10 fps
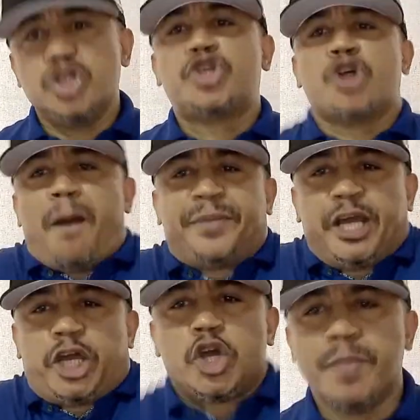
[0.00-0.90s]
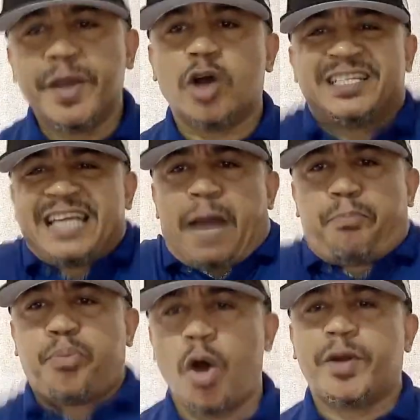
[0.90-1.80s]
jump the queue because they
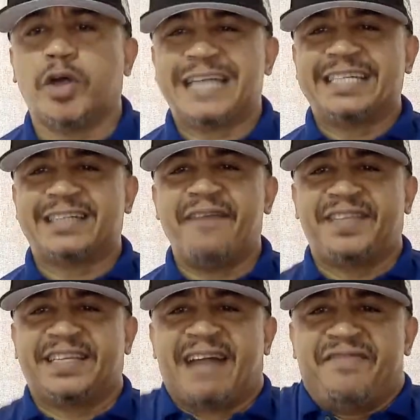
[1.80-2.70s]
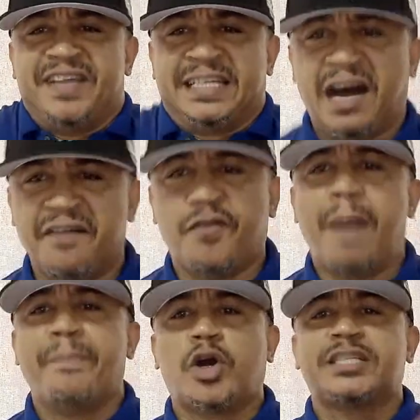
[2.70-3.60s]
are poor, because they are driving down full,
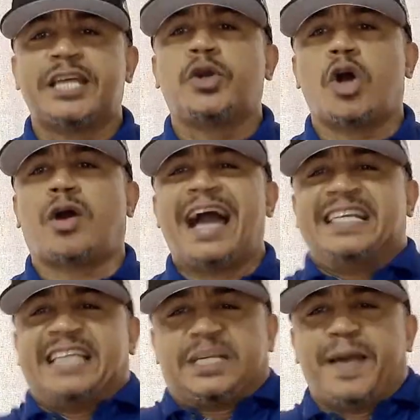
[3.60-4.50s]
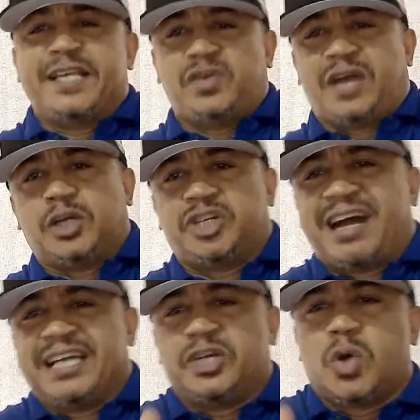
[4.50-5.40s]
and because they know your car is expensive, you cannot
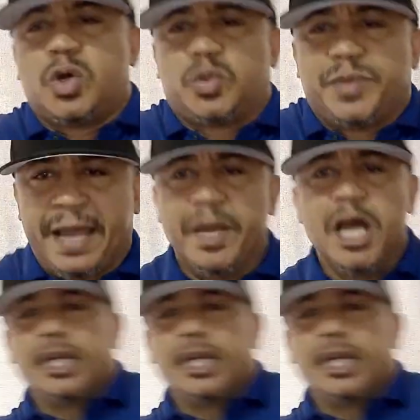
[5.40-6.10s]
drag the road with them.